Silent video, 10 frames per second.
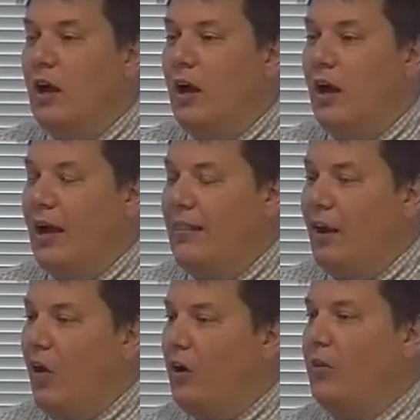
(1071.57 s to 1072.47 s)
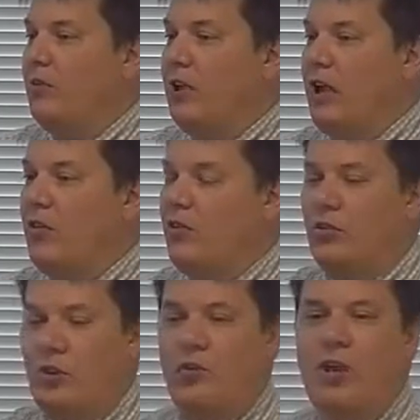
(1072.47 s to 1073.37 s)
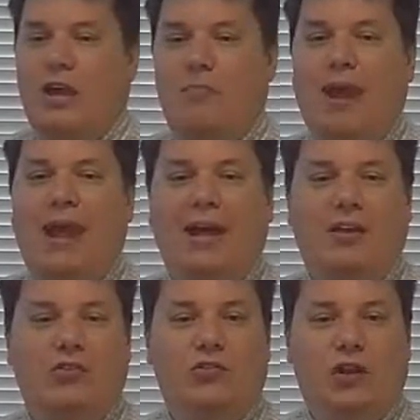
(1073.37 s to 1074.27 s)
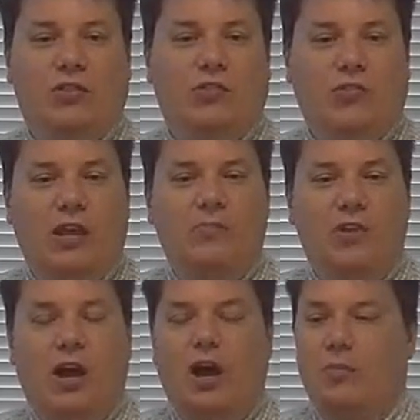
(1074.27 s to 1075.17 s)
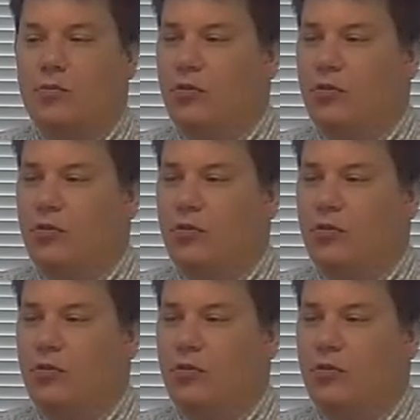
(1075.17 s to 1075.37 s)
and they all come together to learn that package at the same time.